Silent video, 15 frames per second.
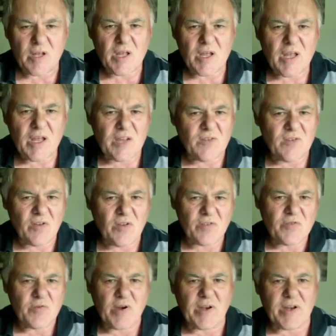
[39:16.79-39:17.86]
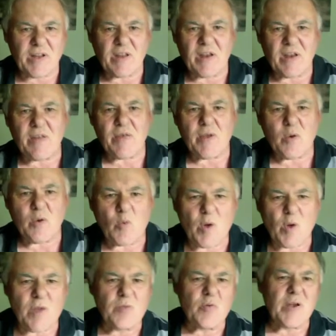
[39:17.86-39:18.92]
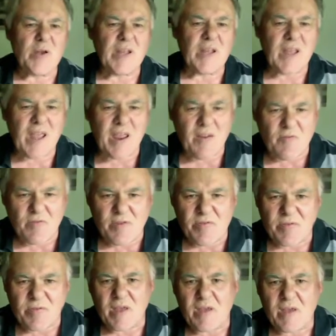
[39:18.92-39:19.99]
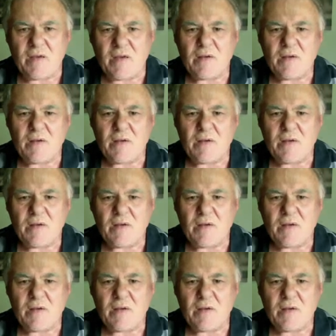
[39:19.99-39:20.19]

He's not threatening anything. We're threatening everything.